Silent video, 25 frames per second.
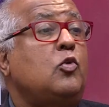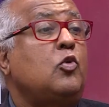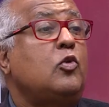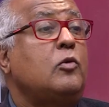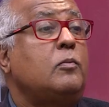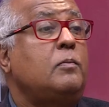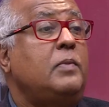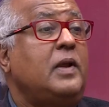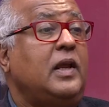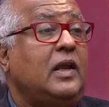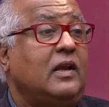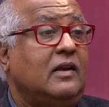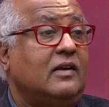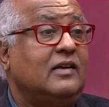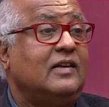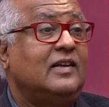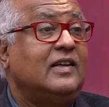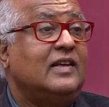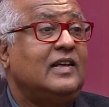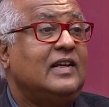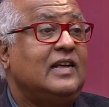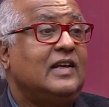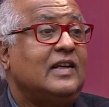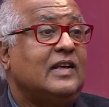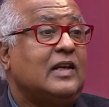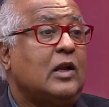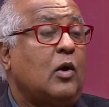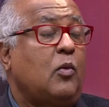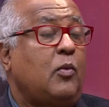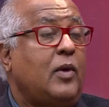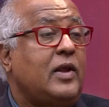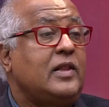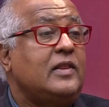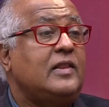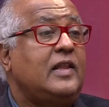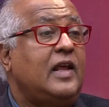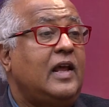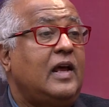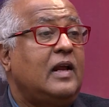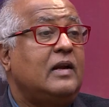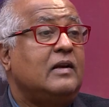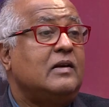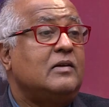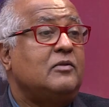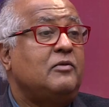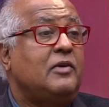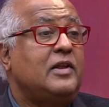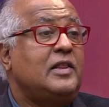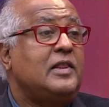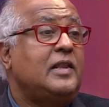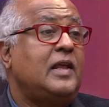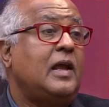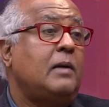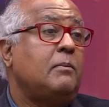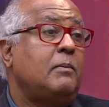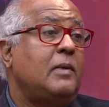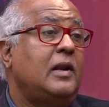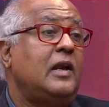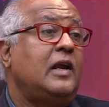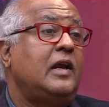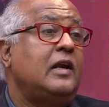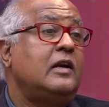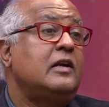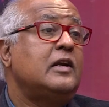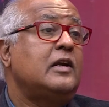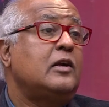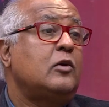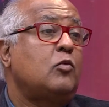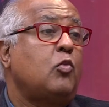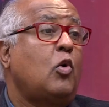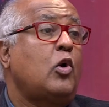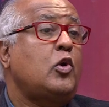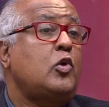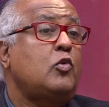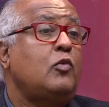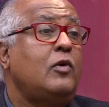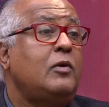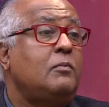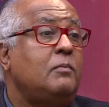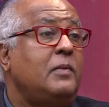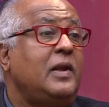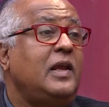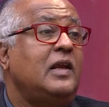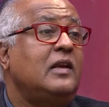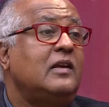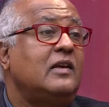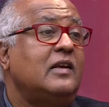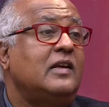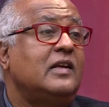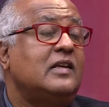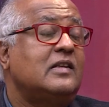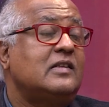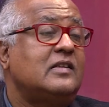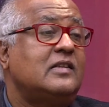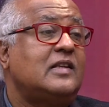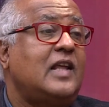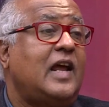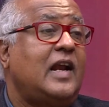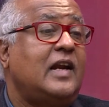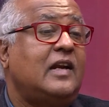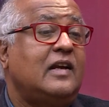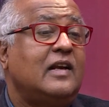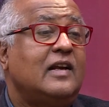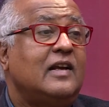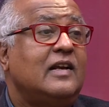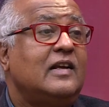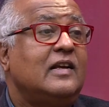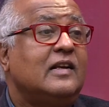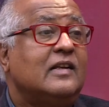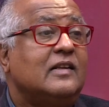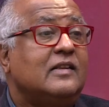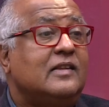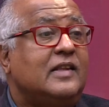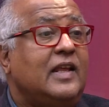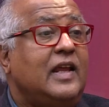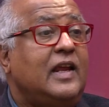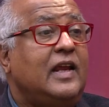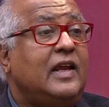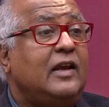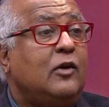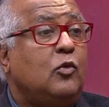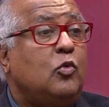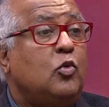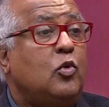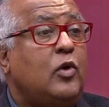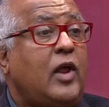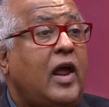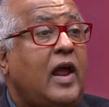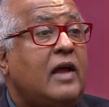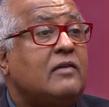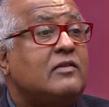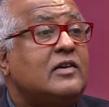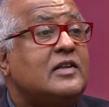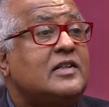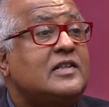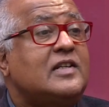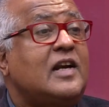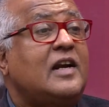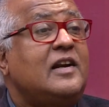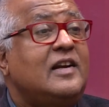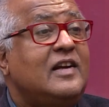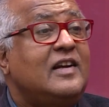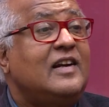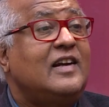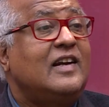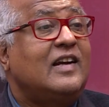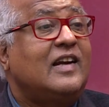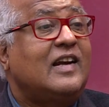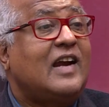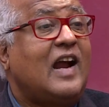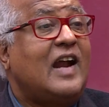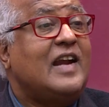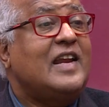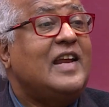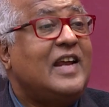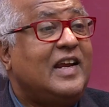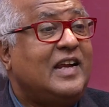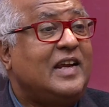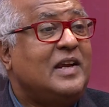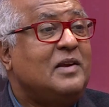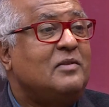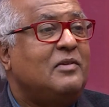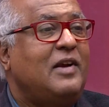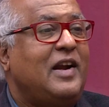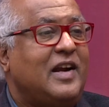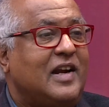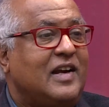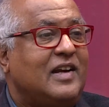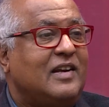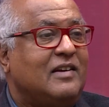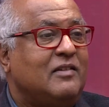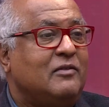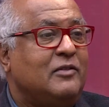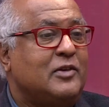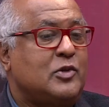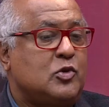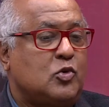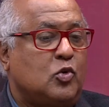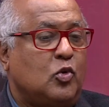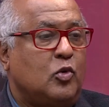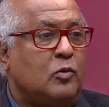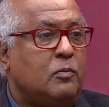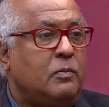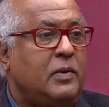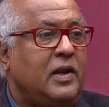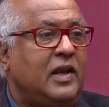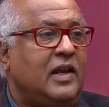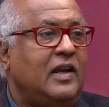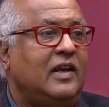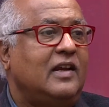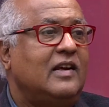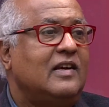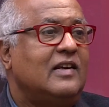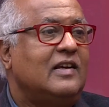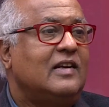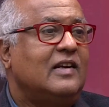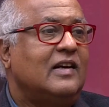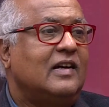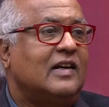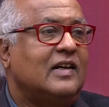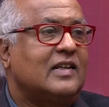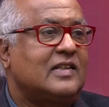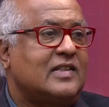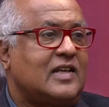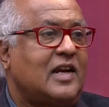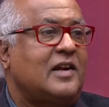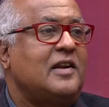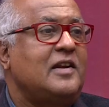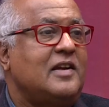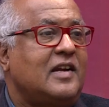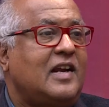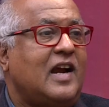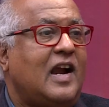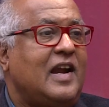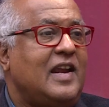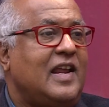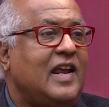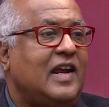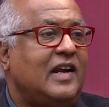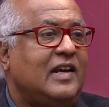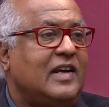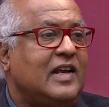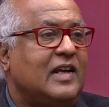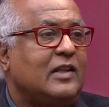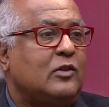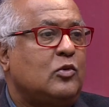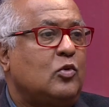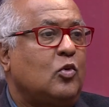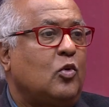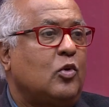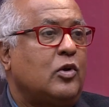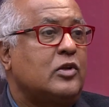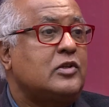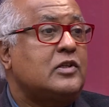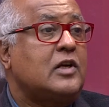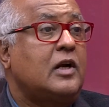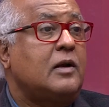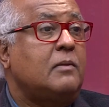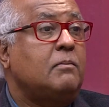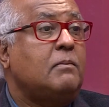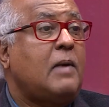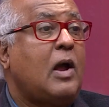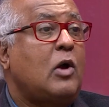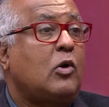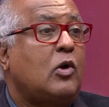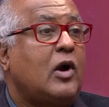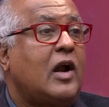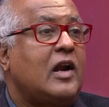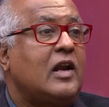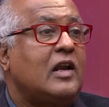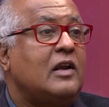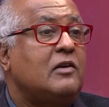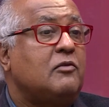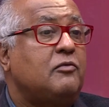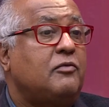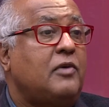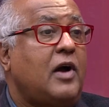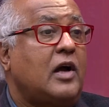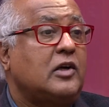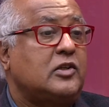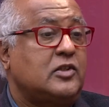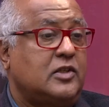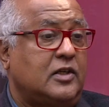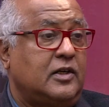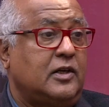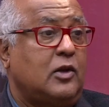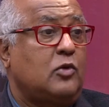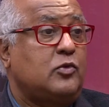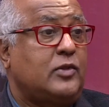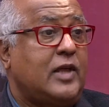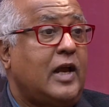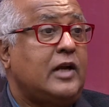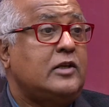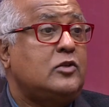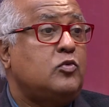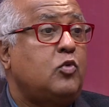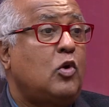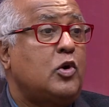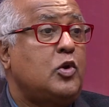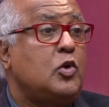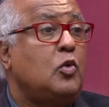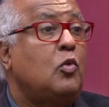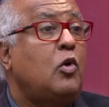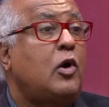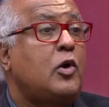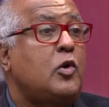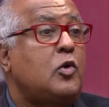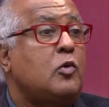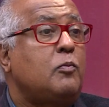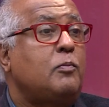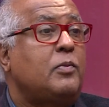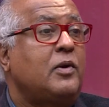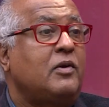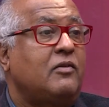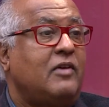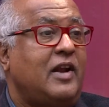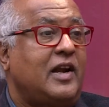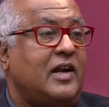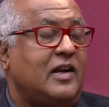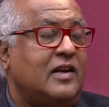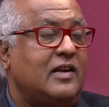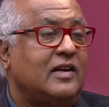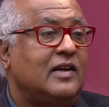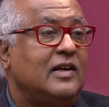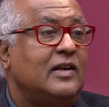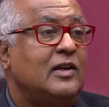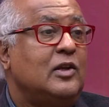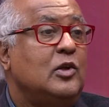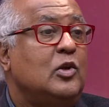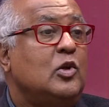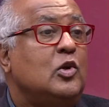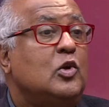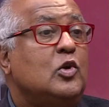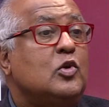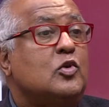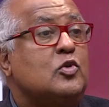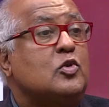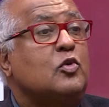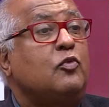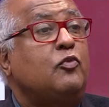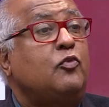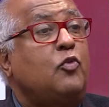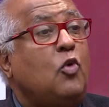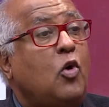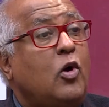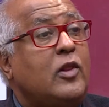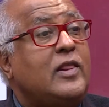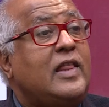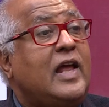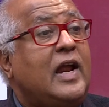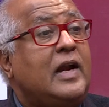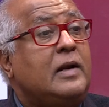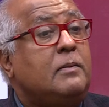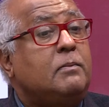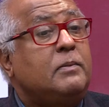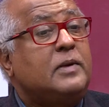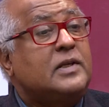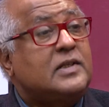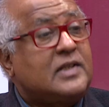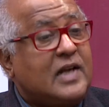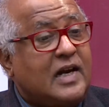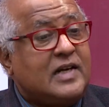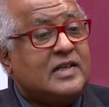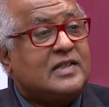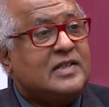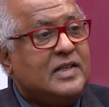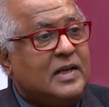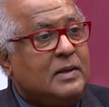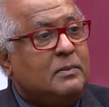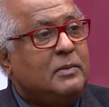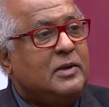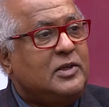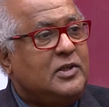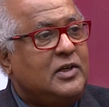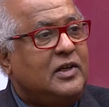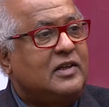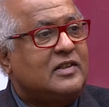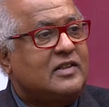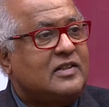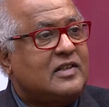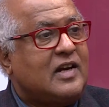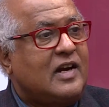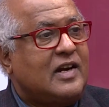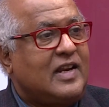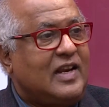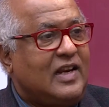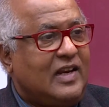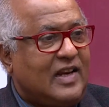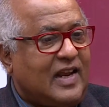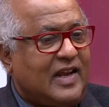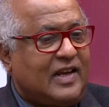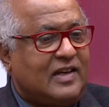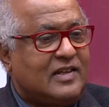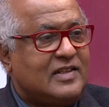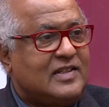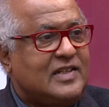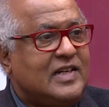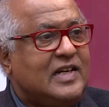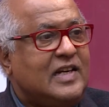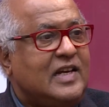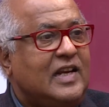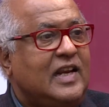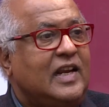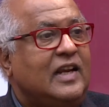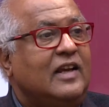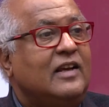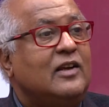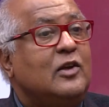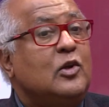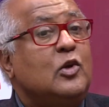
could be. Now, when they are malignant, what we mean is that they could have a sudden cardiac event, which could be a sudden cardiac death or a sudden myocardial infarction. Now, that's what you want to prevent. So, for that, besides the imaging study like a CT,